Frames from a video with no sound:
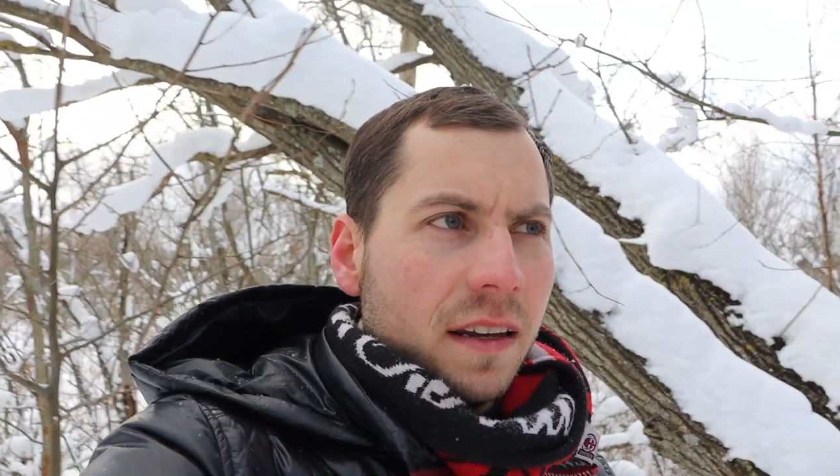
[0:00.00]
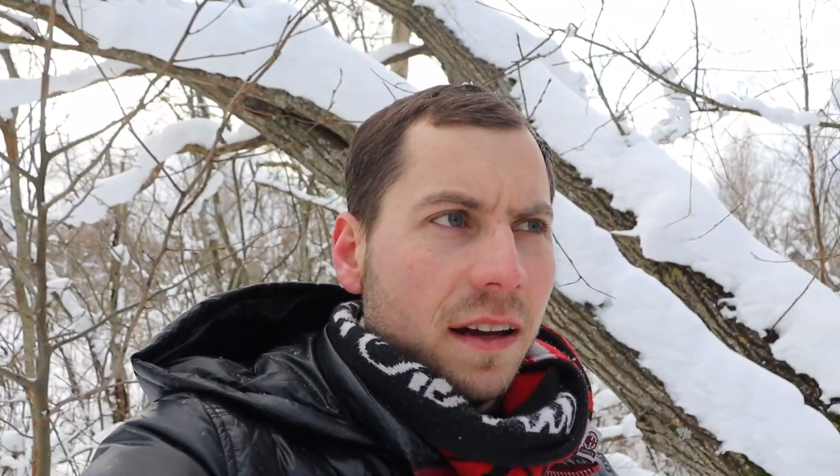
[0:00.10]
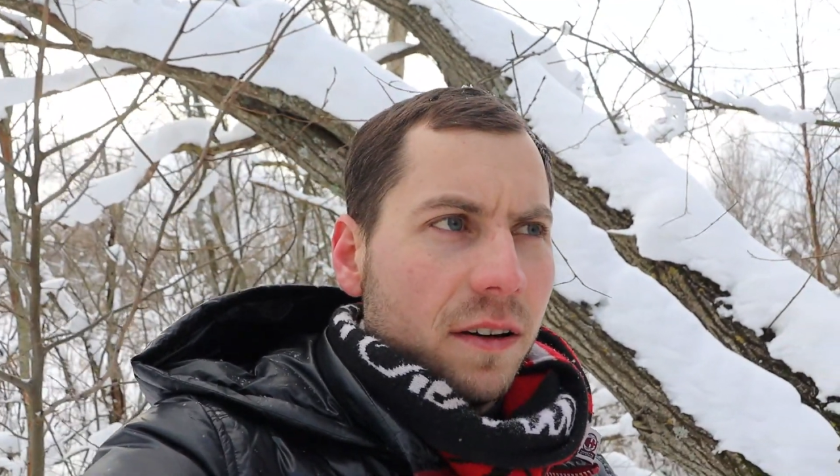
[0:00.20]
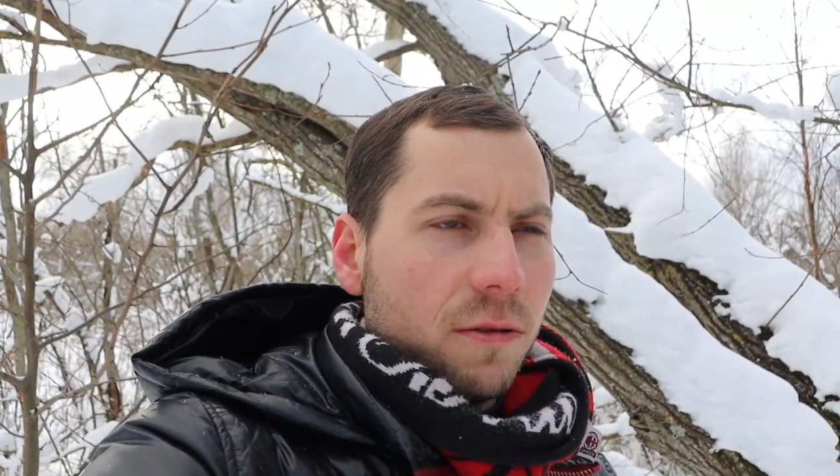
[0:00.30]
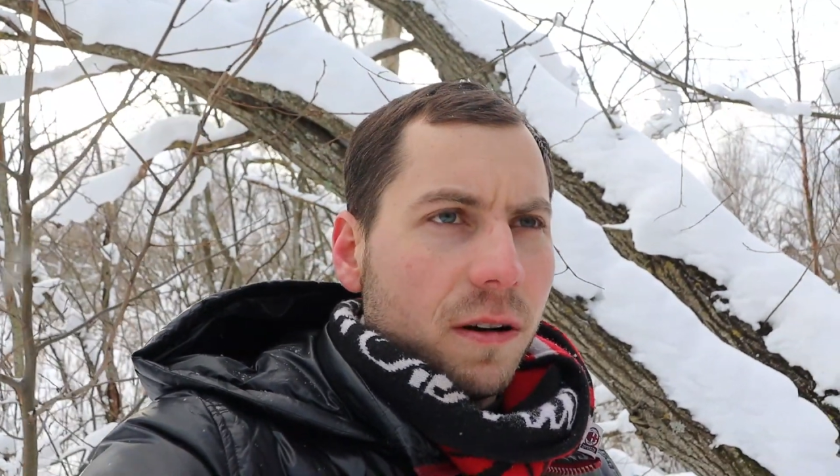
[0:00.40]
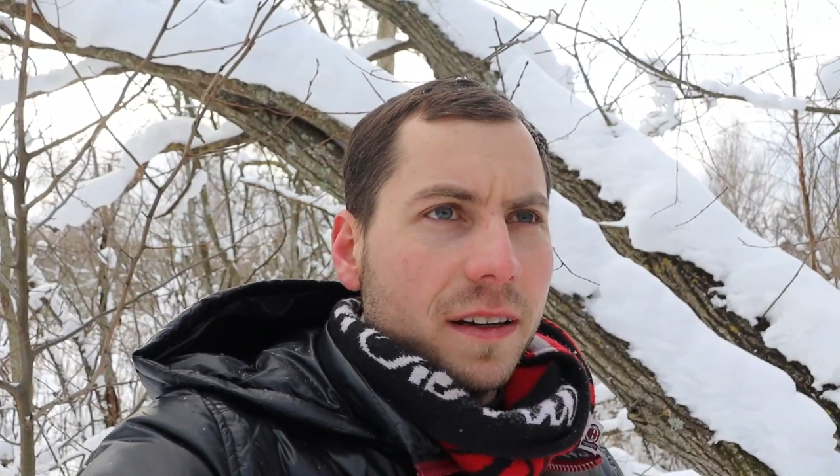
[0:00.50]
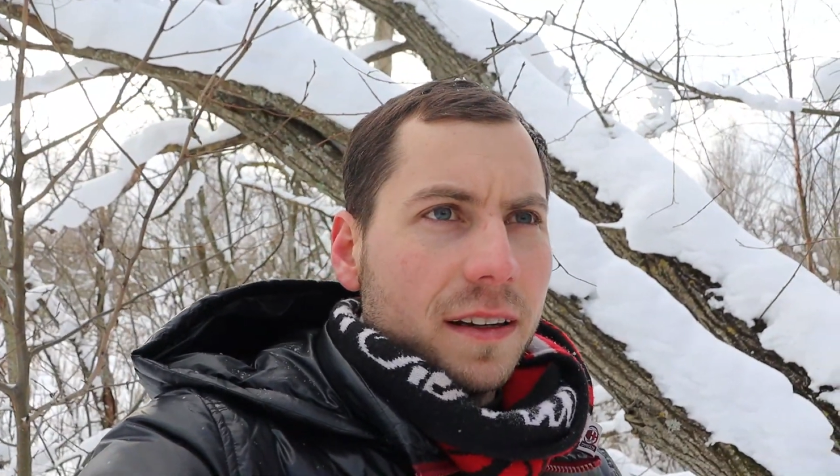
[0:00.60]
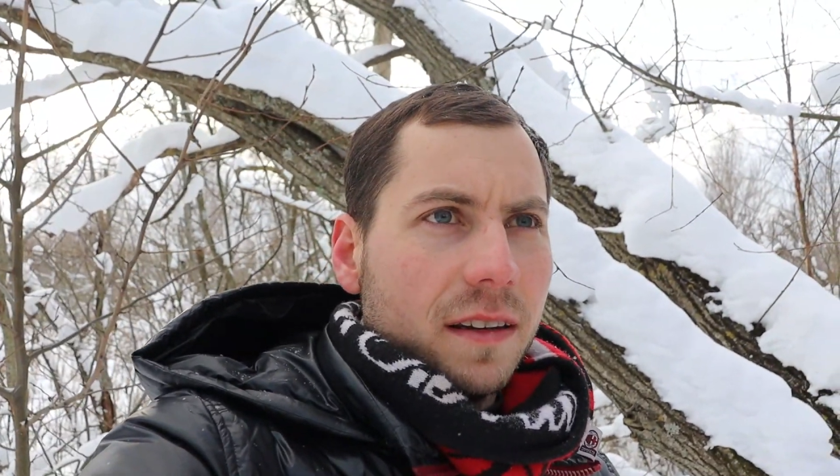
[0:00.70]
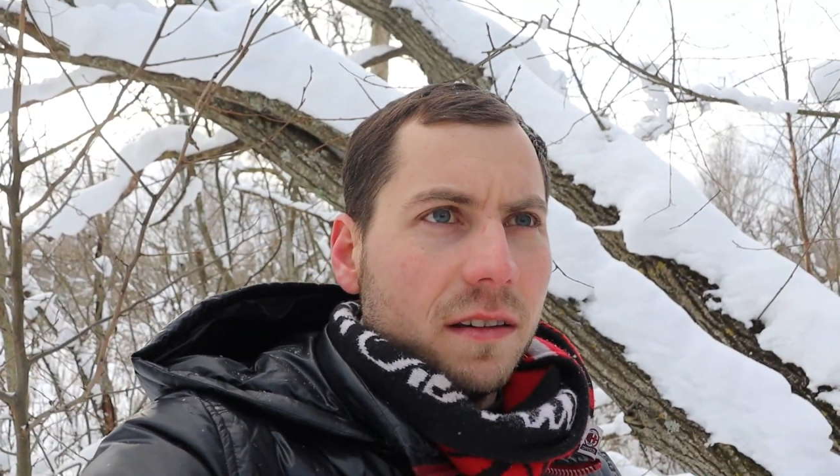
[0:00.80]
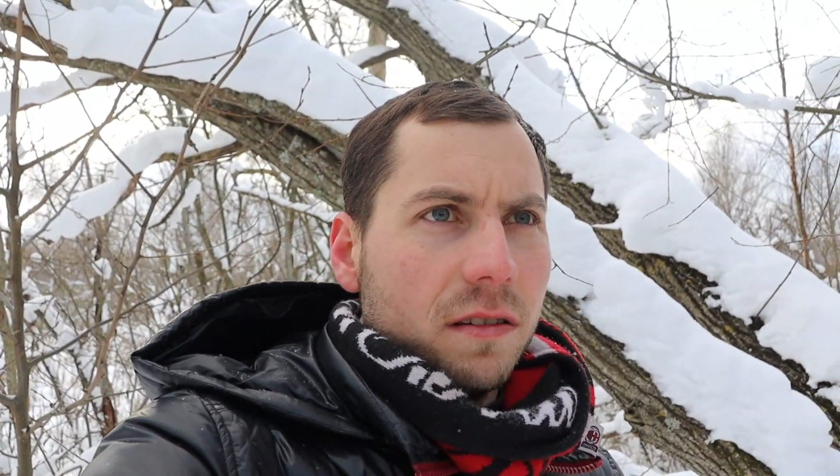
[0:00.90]
that are
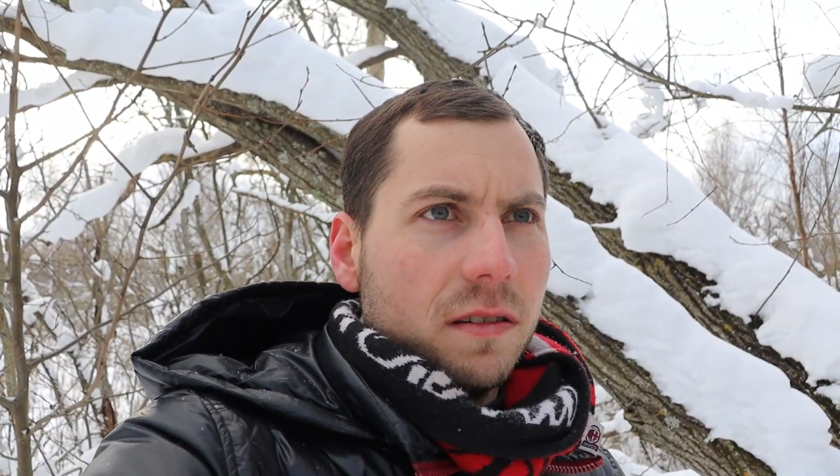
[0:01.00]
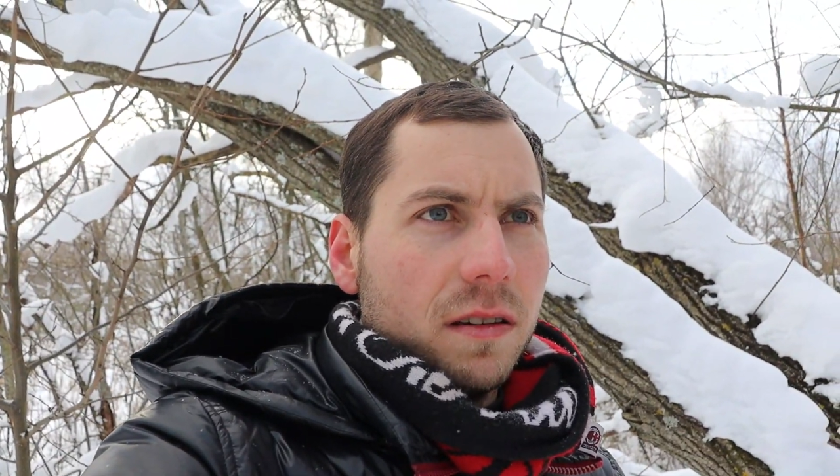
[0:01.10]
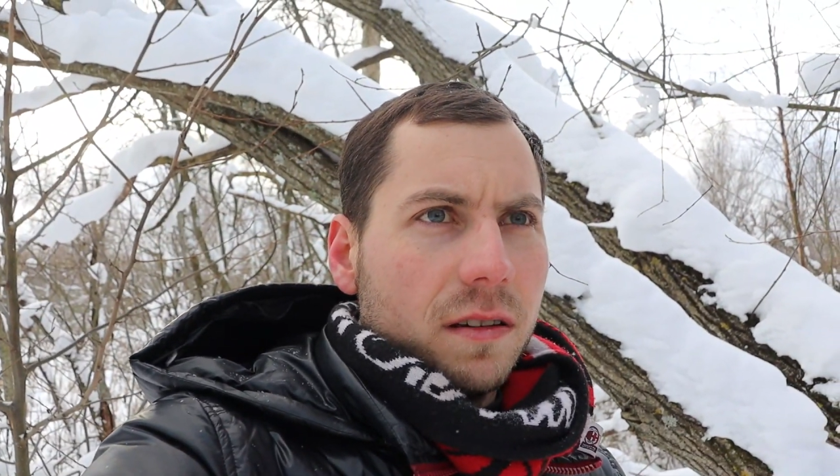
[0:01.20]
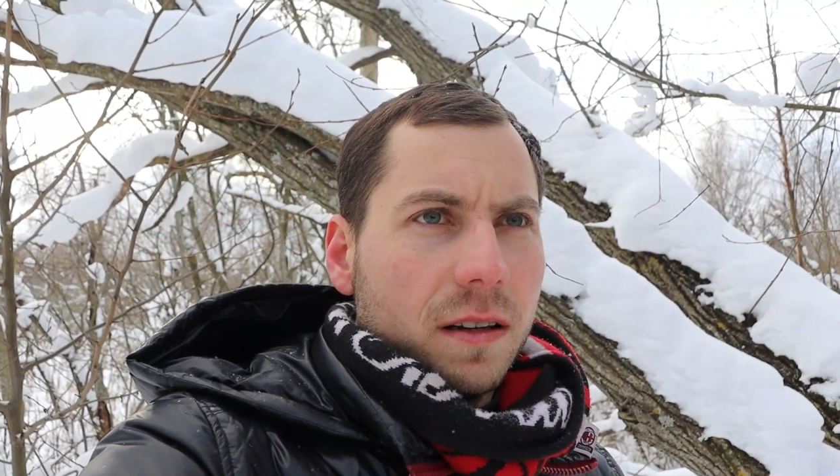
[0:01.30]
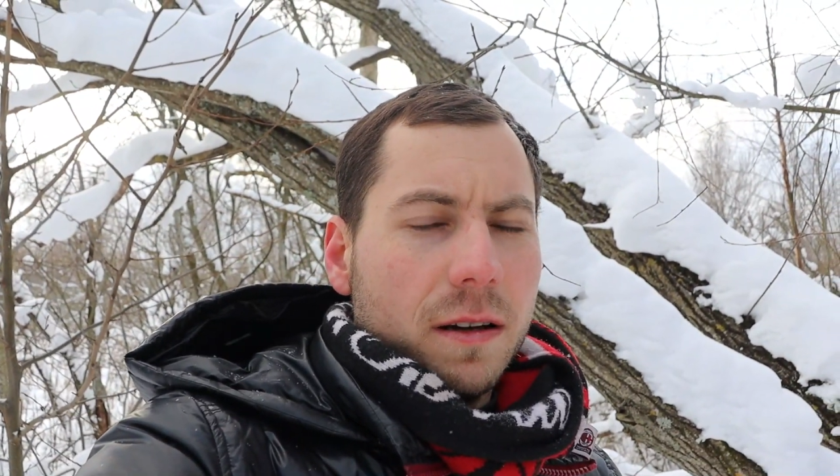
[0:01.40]
running these